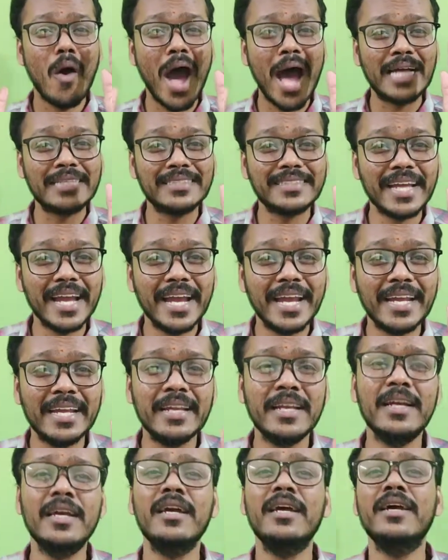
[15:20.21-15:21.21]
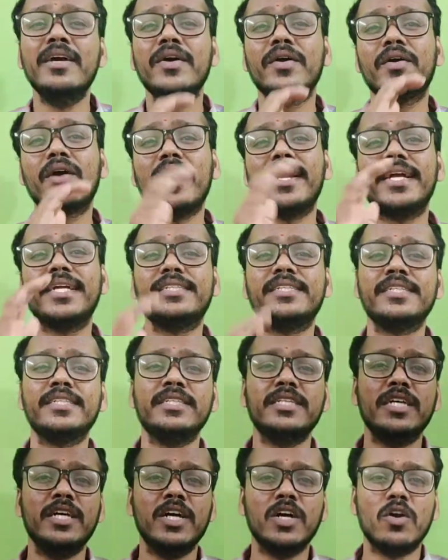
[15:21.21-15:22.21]
assign correct
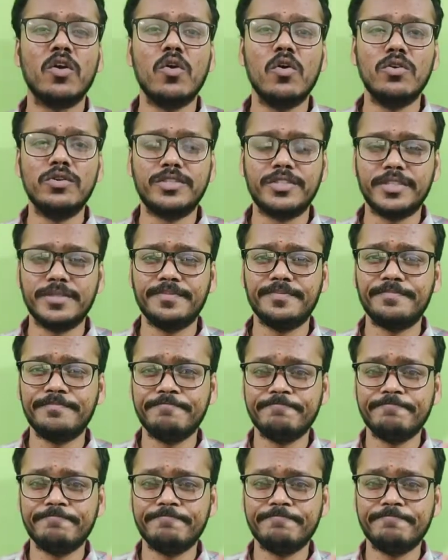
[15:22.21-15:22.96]
codes.